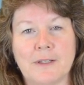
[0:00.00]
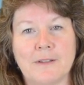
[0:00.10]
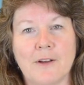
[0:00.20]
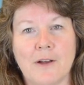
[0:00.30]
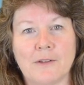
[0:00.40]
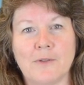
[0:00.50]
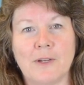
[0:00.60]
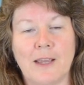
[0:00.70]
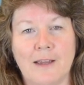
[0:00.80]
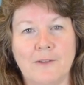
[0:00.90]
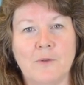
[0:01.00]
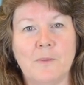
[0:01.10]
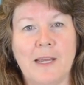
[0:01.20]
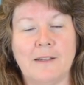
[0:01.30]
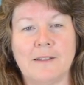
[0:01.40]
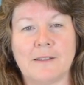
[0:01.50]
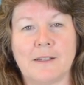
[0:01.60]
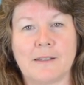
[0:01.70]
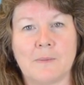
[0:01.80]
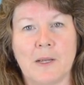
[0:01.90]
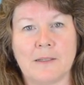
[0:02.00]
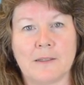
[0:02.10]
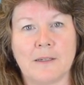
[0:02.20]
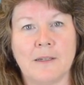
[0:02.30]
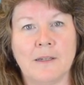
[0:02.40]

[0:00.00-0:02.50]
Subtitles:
as an ongoing annual maintenance expense.